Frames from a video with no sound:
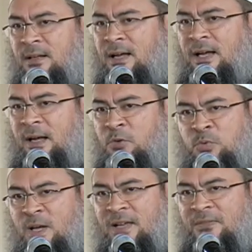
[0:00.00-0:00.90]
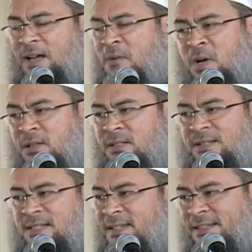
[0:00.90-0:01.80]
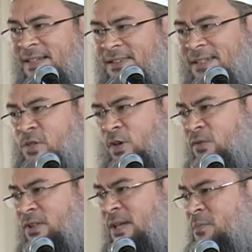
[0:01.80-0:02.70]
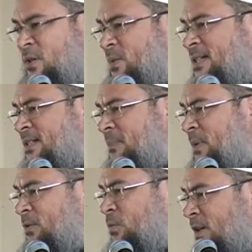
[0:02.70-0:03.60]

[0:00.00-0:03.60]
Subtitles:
A housewife, a mother, does not get this overtime. She wakes up at 1